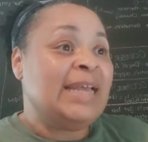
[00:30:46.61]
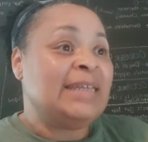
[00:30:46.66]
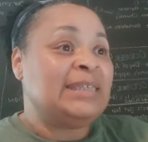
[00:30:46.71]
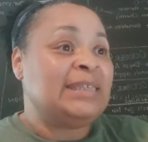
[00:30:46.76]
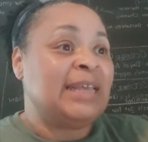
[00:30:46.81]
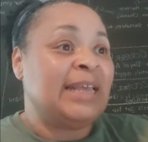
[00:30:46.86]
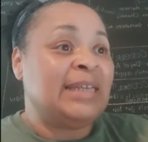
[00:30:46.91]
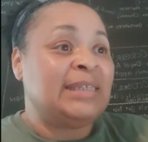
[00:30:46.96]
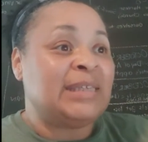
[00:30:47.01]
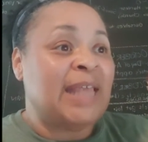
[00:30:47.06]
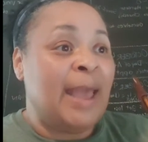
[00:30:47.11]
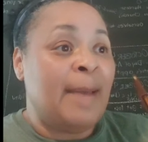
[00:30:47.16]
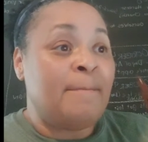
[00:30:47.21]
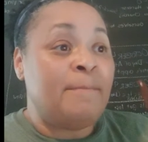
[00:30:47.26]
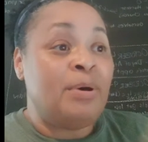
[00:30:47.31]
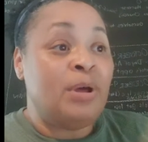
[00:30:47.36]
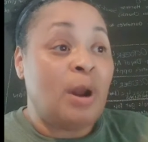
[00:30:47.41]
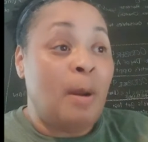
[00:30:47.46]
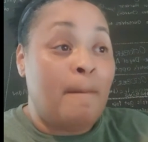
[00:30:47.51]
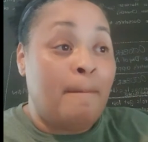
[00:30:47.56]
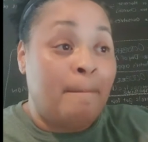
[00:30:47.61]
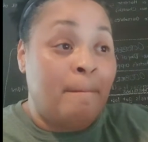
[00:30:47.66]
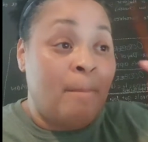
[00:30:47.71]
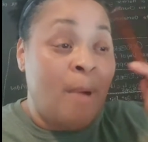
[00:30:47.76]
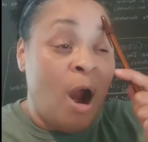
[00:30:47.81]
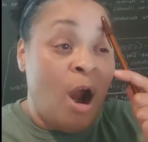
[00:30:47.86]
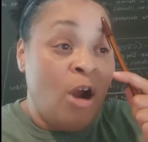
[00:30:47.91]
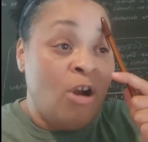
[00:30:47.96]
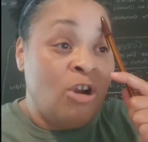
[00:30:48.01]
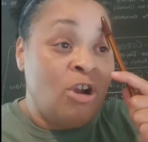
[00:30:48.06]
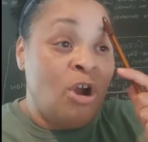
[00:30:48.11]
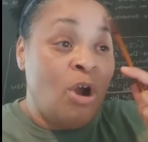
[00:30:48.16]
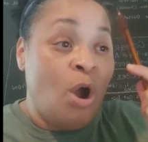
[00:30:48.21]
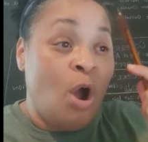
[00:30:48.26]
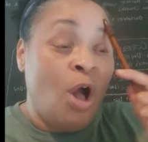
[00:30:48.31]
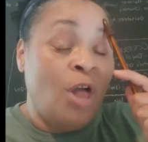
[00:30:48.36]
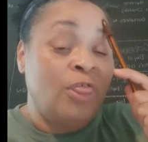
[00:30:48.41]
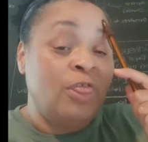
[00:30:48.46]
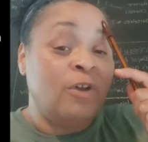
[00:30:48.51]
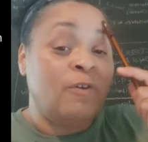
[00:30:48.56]
It says, and put a mark
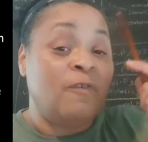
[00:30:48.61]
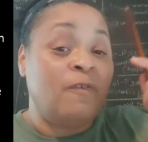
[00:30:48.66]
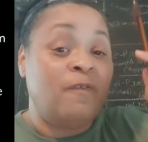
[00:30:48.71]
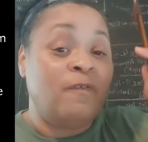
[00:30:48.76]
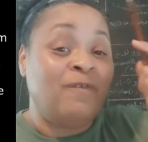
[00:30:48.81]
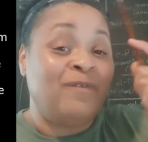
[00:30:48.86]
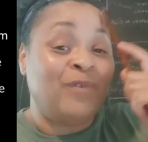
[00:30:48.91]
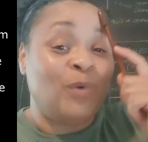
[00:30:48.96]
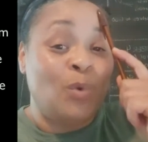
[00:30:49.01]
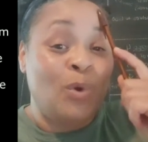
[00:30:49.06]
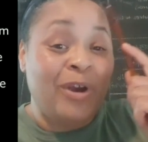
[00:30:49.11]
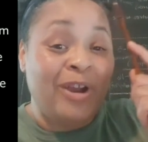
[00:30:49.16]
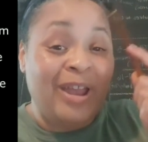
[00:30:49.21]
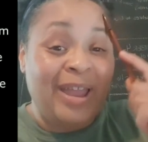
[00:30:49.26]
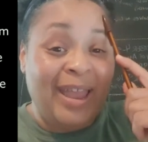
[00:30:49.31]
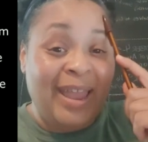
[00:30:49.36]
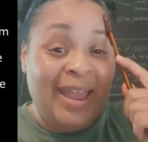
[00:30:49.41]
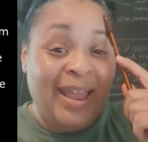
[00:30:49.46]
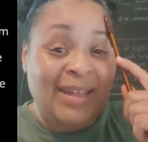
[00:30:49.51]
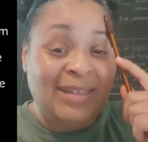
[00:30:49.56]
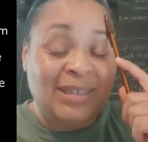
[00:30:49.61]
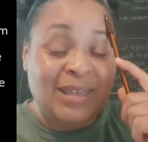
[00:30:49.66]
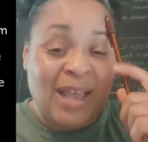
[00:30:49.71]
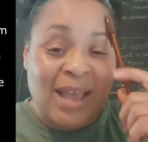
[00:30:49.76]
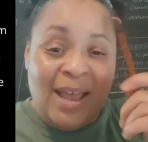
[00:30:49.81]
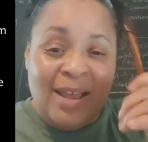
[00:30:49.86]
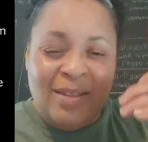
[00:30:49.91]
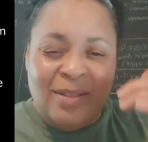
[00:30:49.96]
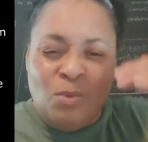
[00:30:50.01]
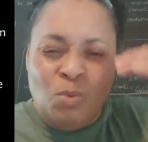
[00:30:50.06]
on the foreheads.